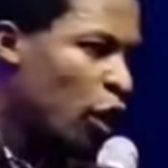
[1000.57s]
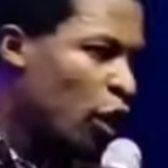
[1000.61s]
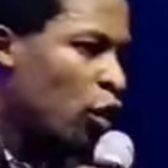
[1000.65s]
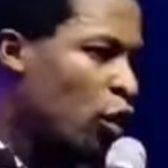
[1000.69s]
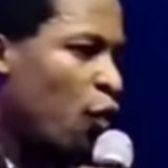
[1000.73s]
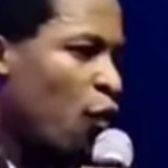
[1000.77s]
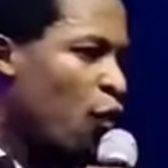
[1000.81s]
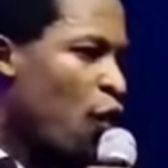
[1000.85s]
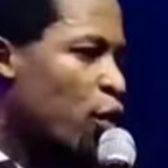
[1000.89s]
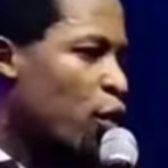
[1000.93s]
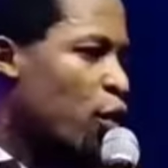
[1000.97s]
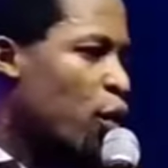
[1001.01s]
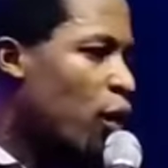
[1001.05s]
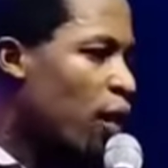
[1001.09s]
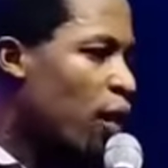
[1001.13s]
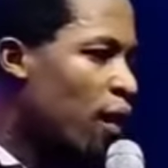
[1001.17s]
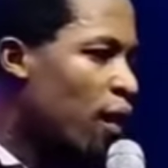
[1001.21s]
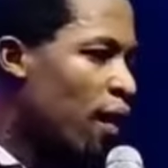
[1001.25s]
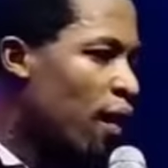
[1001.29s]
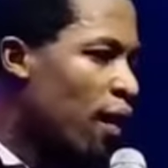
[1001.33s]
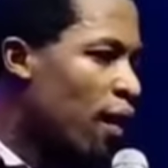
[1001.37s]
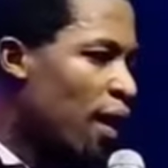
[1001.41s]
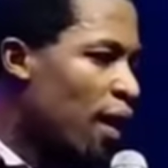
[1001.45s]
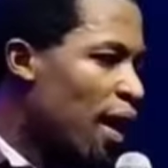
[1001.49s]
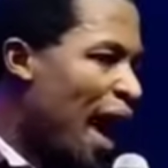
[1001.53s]
he will do for you.
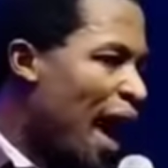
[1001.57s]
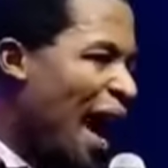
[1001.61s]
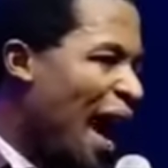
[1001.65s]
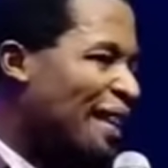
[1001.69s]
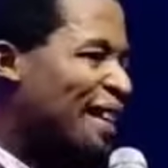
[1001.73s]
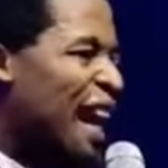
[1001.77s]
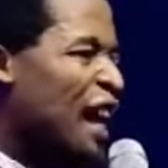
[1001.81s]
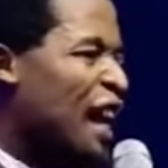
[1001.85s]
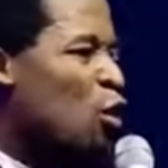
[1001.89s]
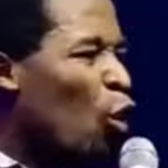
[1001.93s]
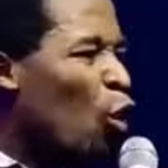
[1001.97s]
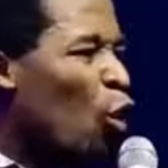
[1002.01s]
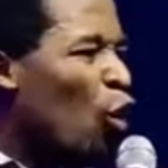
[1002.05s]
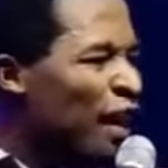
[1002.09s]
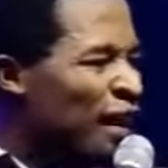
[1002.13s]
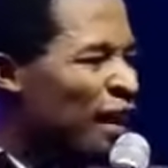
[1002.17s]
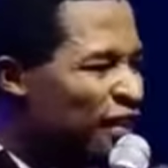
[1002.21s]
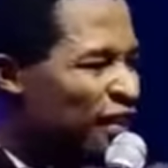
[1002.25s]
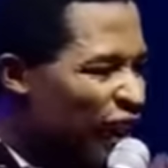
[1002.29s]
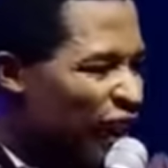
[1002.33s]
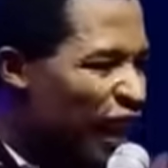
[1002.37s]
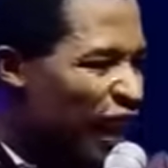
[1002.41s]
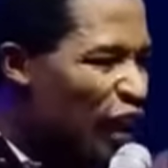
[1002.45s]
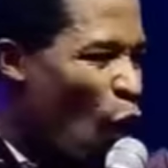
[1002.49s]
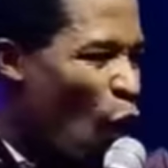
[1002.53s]
And then you
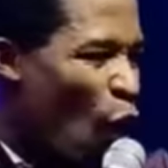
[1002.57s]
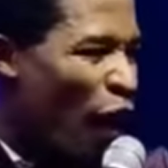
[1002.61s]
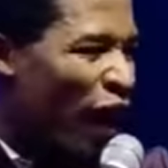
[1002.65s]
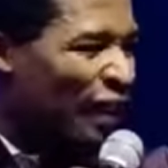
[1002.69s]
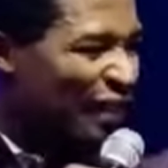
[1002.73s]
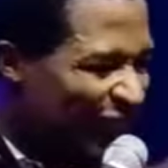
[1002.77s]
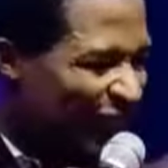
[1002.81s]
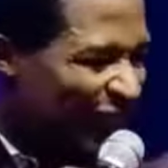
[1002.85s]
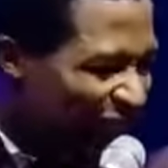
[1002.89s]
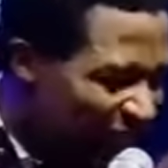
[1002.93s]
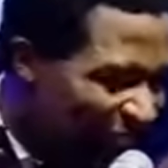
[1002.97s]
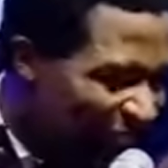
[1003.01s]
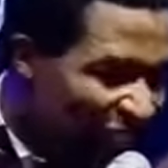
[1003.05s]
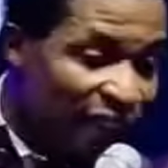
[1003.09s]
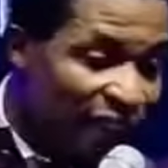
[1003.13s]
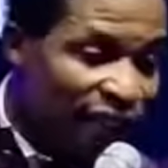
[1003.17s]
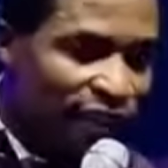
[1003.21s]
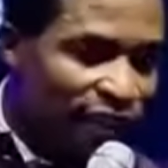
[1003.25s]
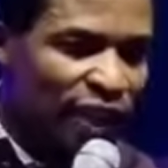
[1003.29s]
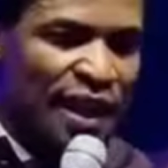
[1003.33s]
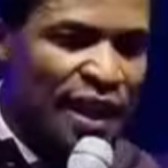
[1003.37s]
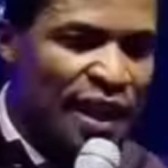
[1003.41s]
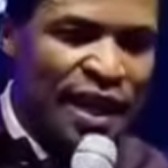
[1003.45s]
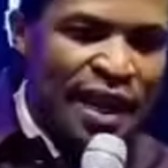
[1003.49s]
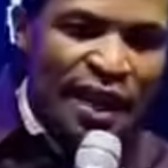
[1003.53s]
risk your
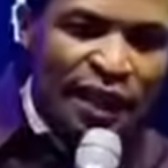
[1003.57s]
existence